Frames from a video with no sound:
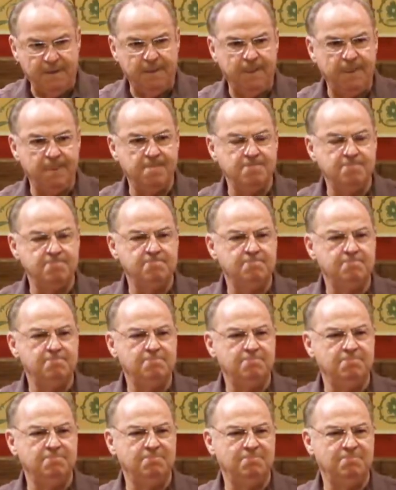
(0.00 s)

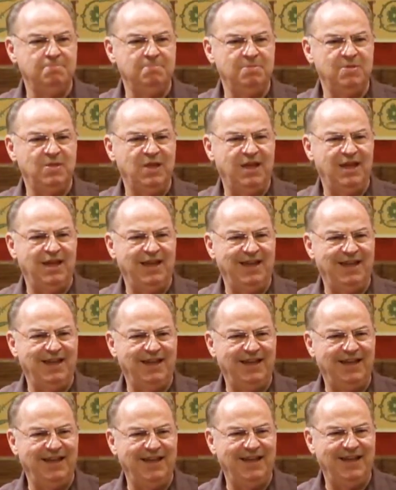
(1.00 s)

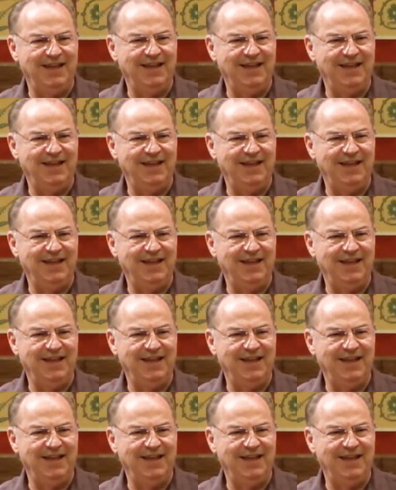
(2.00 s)
Nothing is said.